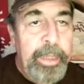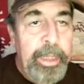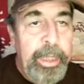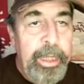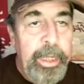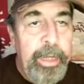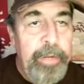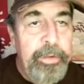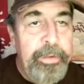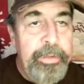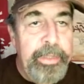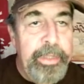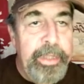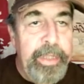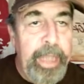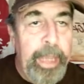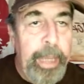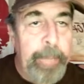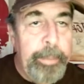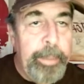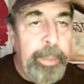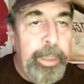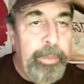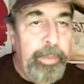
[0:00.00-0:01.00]
Here's the
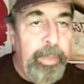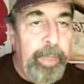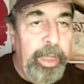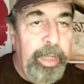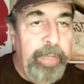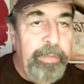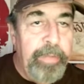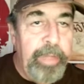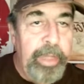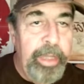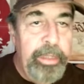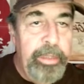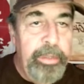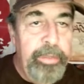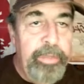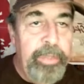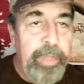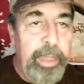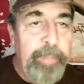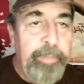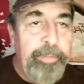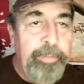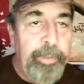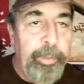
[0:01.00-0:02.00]
napkin rings. I use
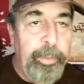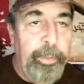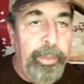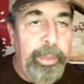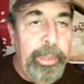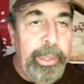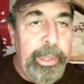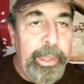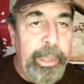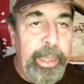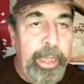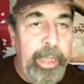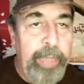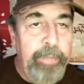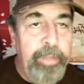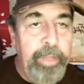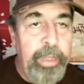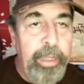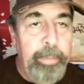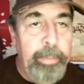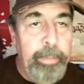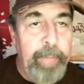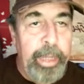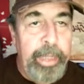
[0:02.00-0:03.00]
them for
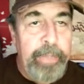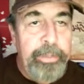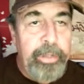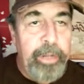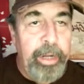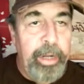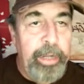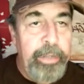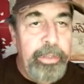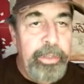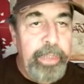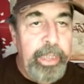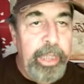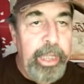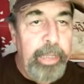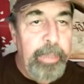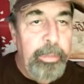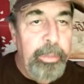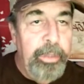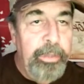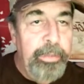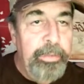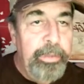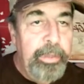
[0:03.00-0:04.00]
organizing my charge
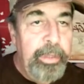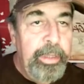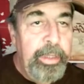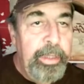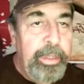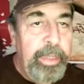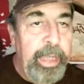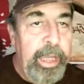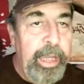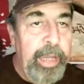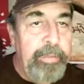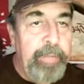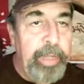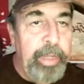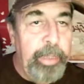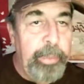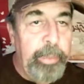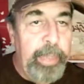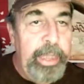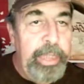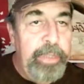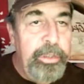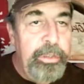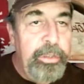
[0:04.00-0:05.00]
cables. They have a
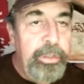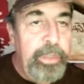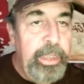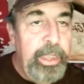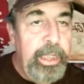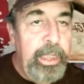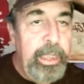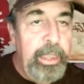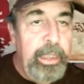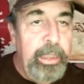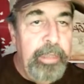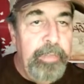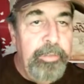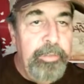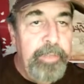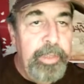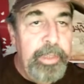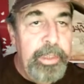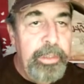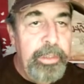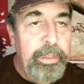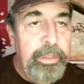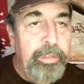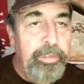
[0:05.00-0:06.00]
great sheen. The
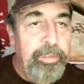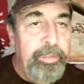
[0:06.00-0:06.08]
finish is